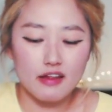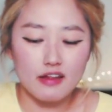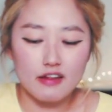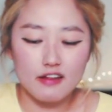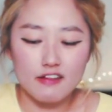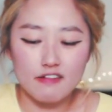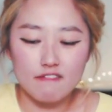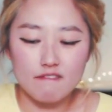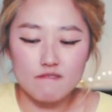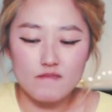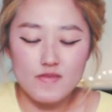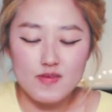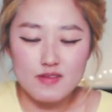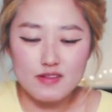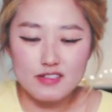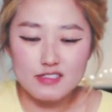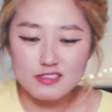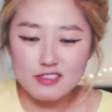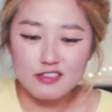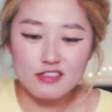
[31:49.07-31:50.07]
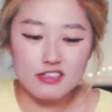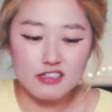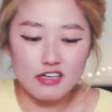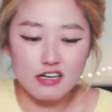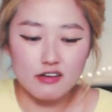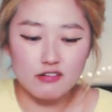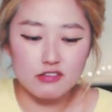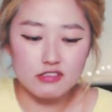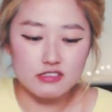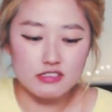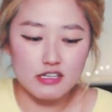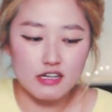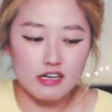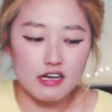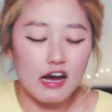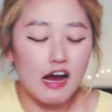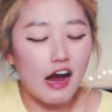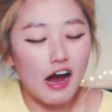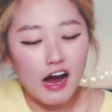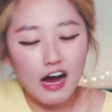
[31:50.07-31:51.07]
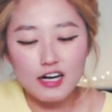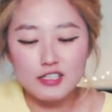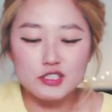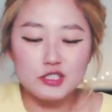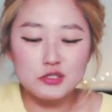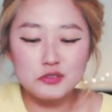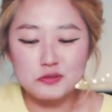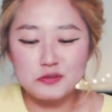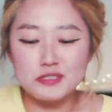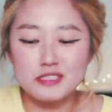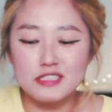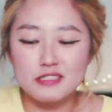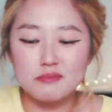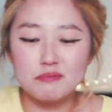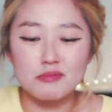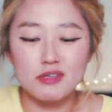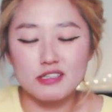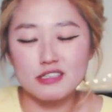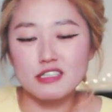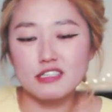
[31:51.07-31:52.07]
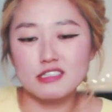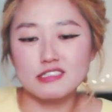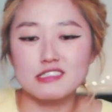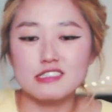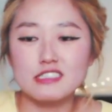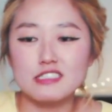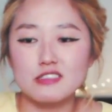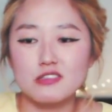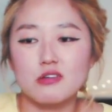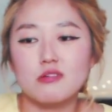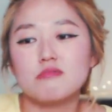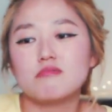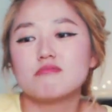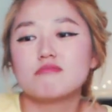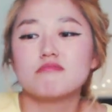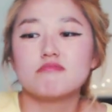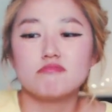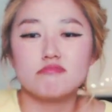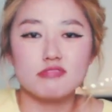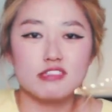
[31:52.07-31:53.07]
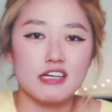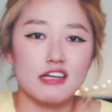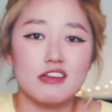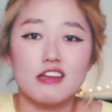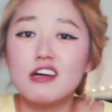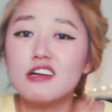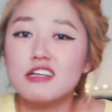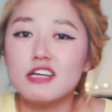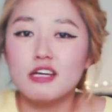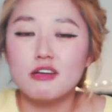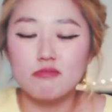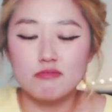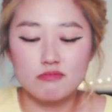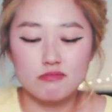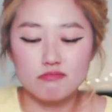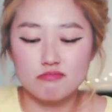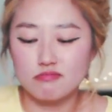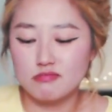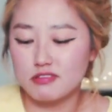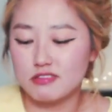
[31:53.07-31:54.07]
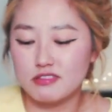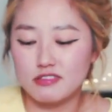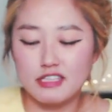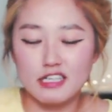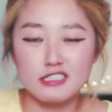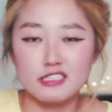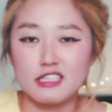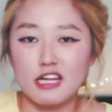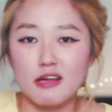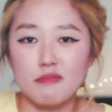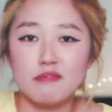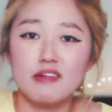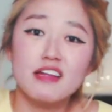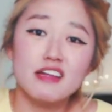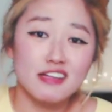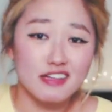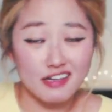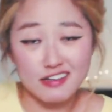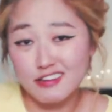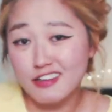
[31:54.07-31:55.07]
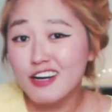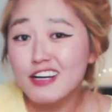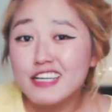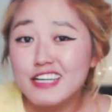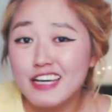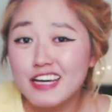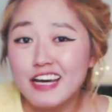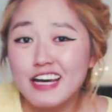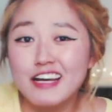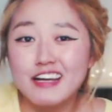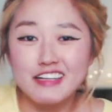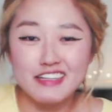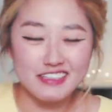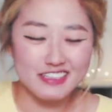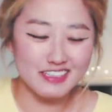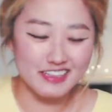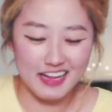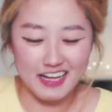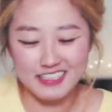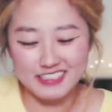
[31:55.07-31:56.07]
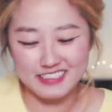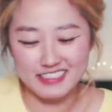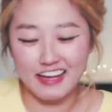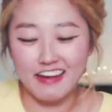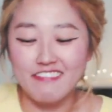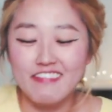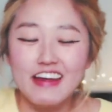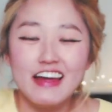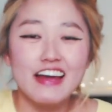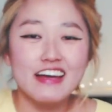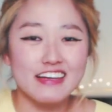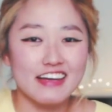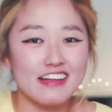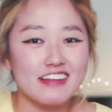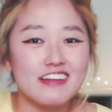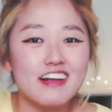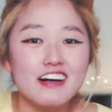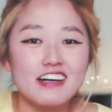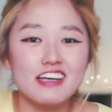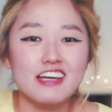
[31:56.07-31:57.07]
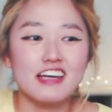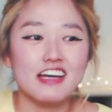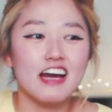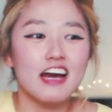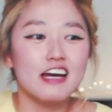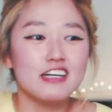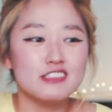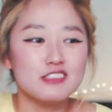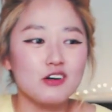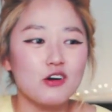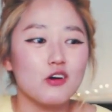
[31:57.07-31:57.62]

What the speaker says: And this other guy was like, how to win money in casino? Get lucky. Next game. Get lucky. Next game. Get lucky.